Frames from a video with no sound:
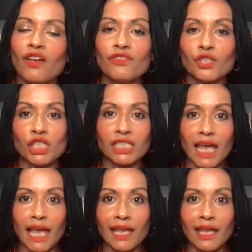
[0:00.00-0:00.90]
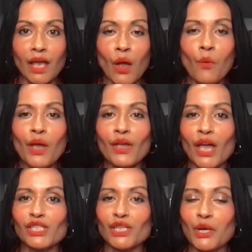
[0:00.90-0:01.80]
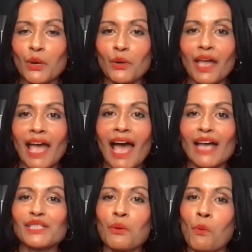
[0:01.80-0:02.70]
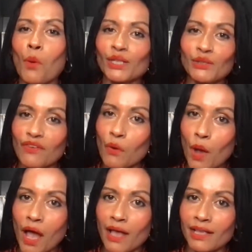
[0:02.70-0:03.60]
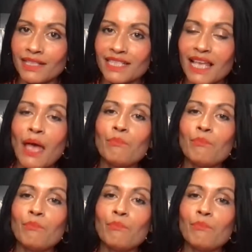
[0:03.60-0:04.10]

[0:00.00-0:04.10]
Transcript: For today, we're going to look at wonderful words